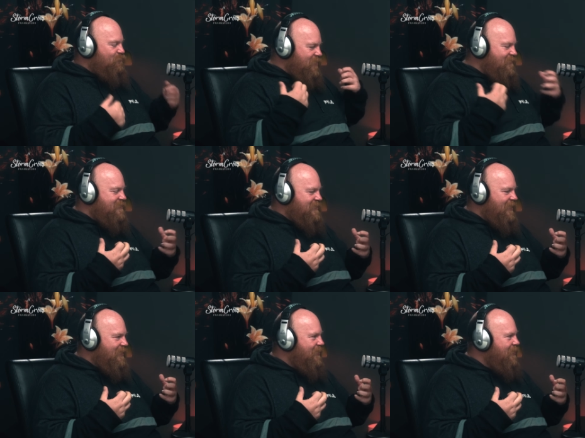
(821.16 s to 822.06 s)

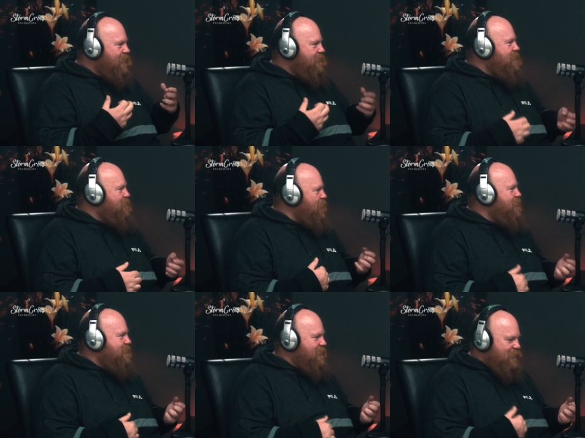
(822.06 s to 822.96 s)
riveting to the
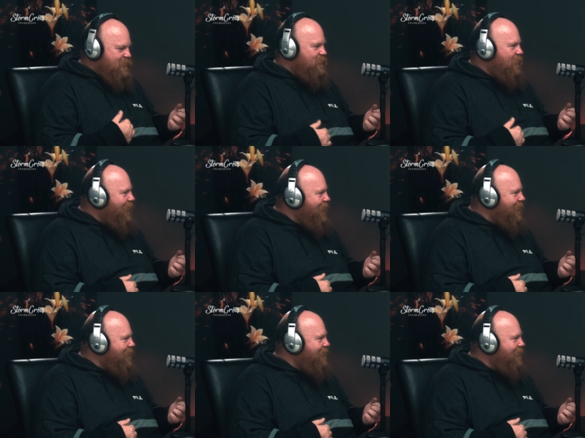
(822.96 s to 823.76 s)
person who's writing.